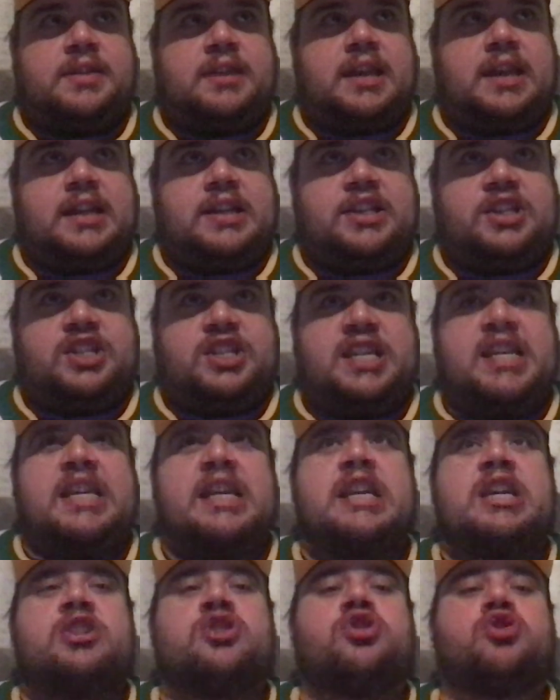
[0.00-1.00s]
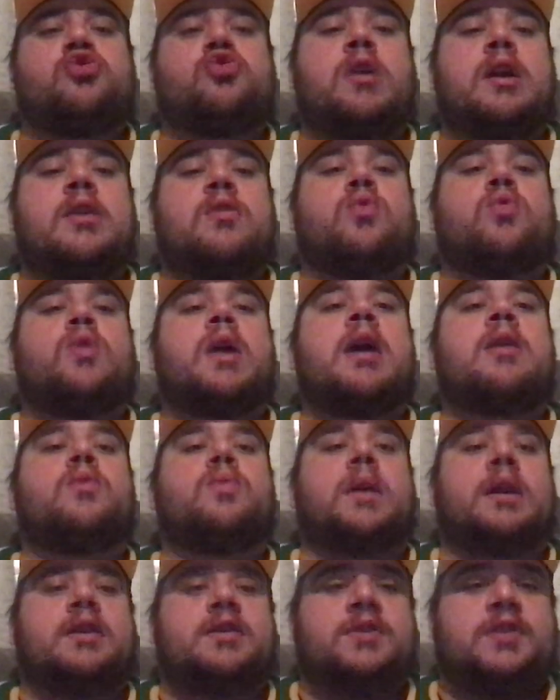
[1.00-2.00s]
the Detroit Red
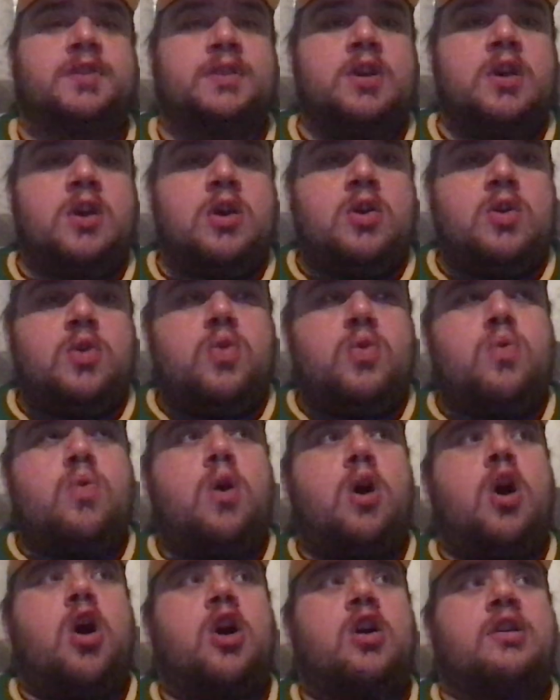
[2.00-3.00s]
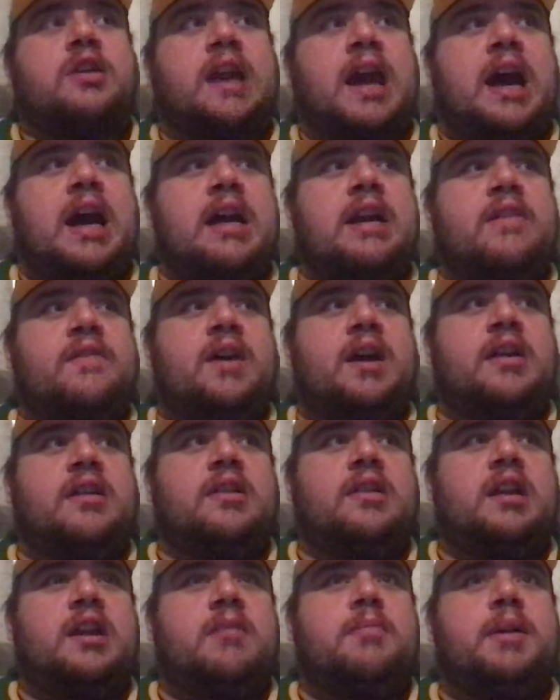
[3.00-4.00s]
Wings, who are kind of on a
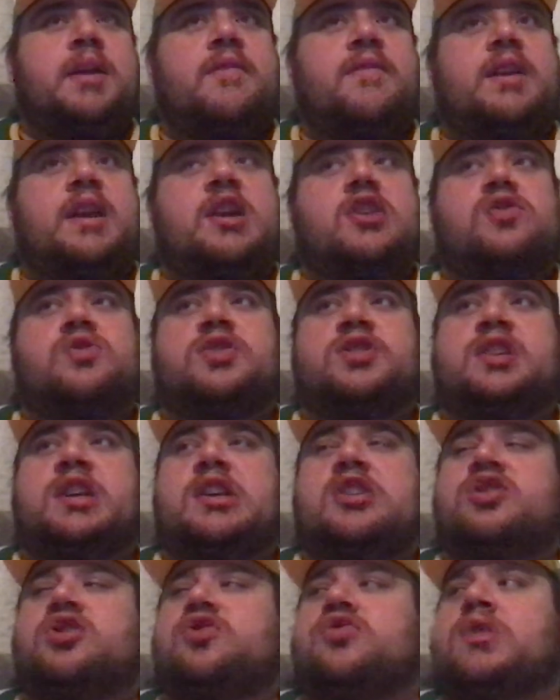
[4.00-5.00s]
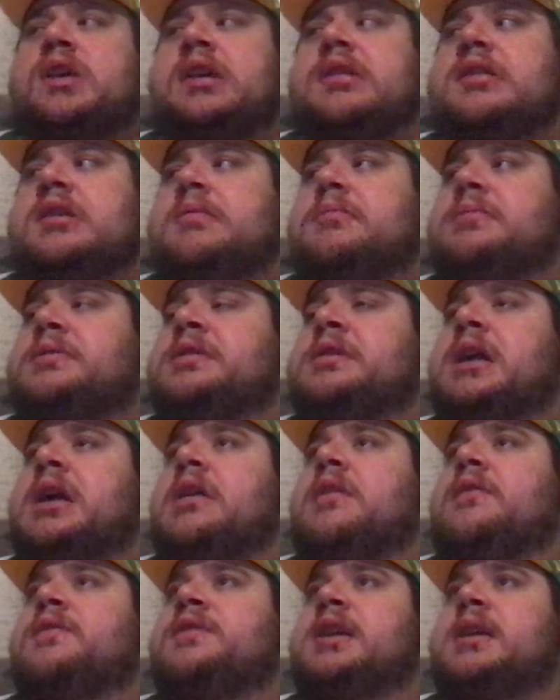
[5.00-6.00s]
little bit of an interesting streak
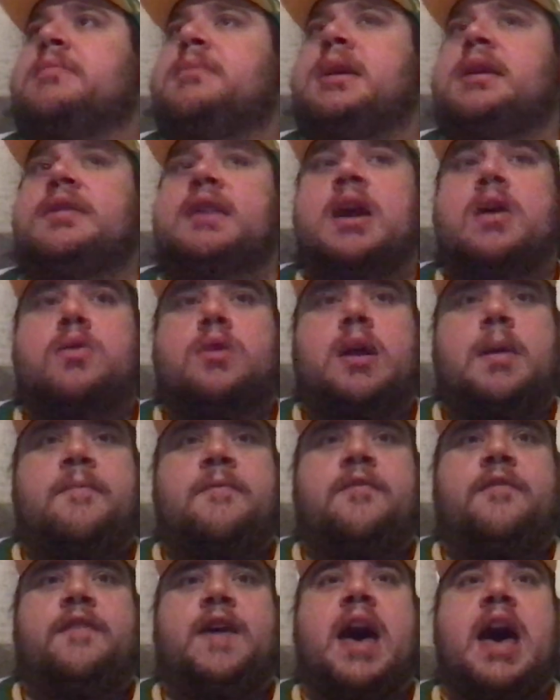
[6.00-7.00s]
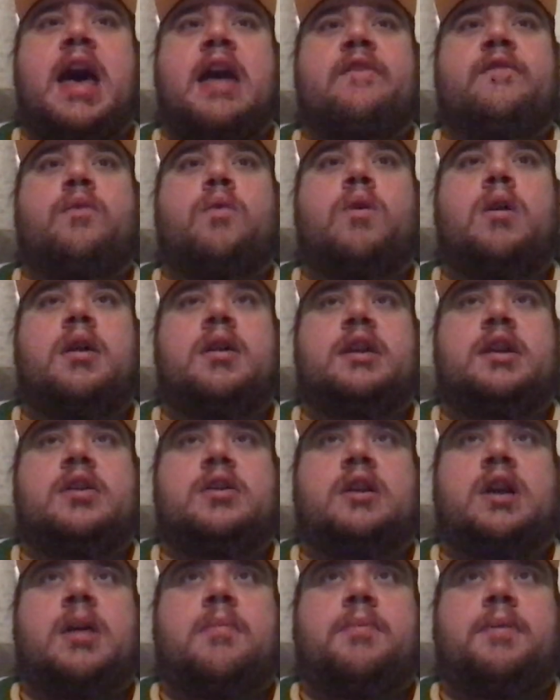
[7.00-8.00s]
themselves. I mean, they were up 5-1 here
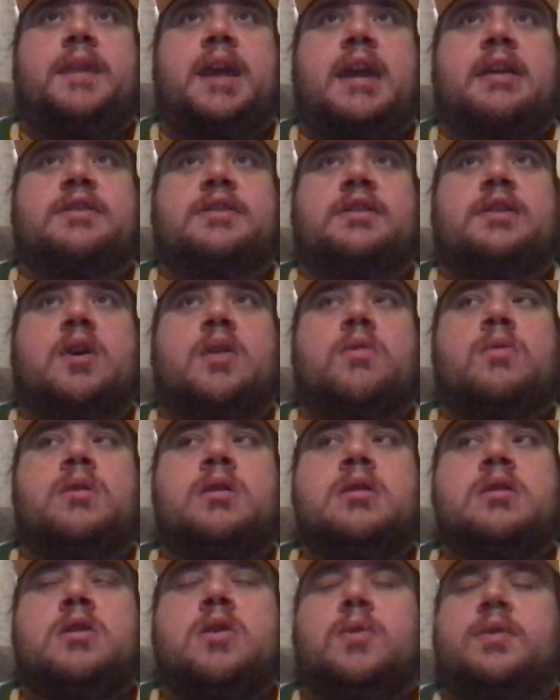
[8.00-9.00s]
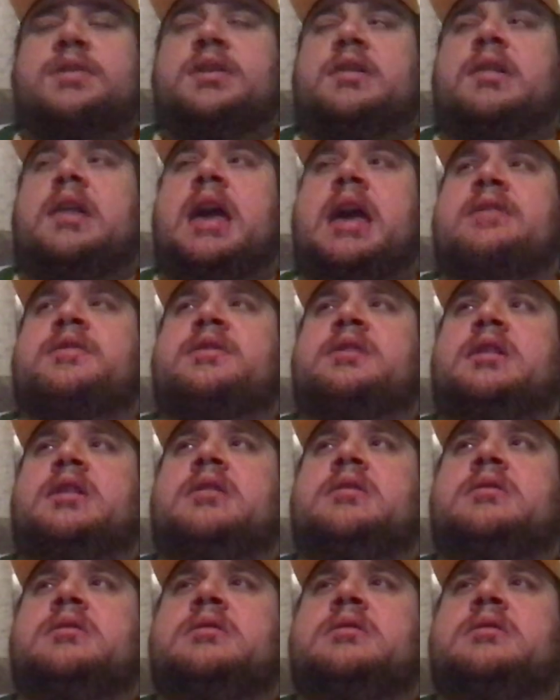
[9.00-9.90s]
a couple nights ago, or was it last night?